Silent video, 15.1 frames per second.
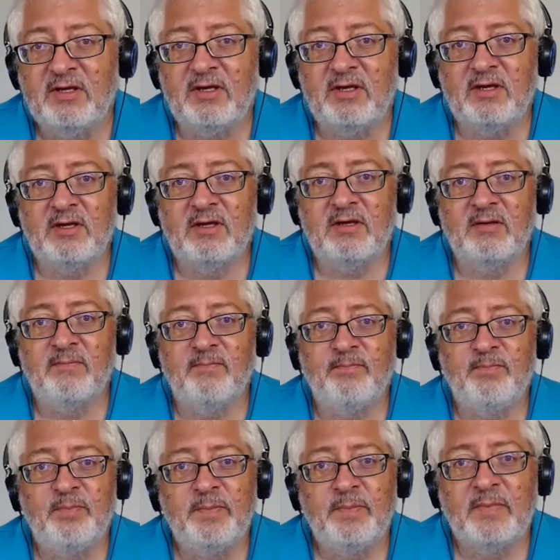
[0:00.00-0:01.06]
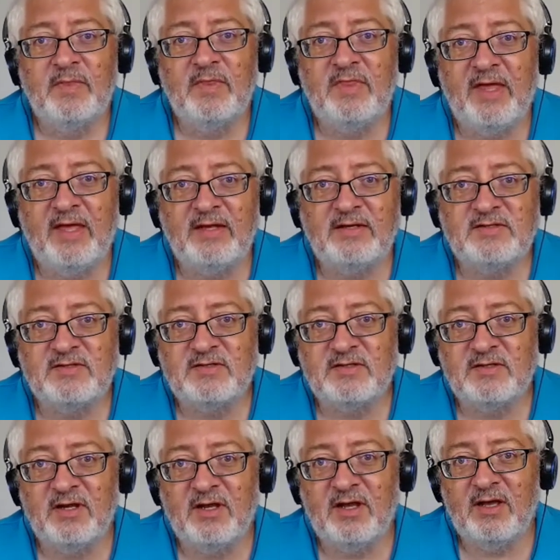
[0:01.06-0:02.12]
Um, That
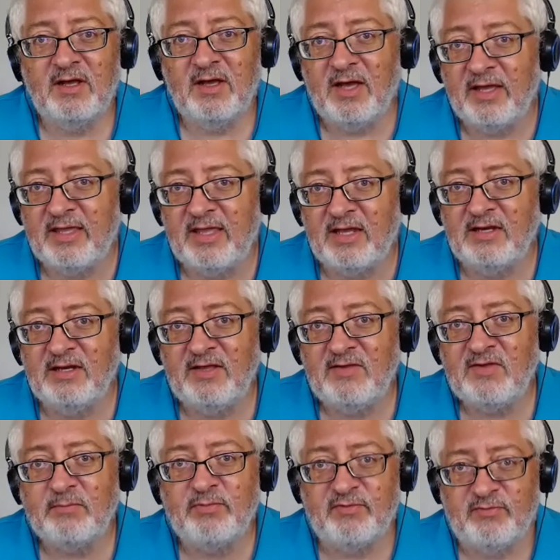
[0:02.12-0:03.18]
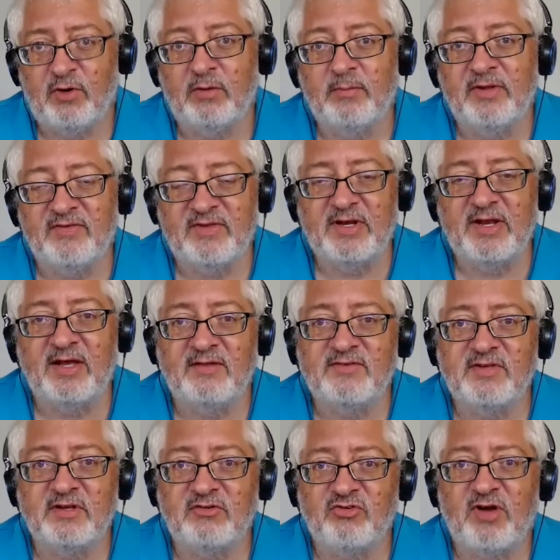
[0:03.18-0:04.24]
uh, again is a
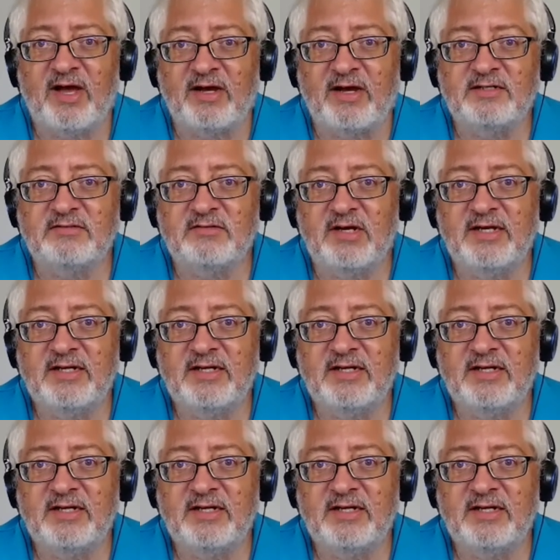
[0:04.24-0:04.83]
performance-enhancing drug, mm-hmm.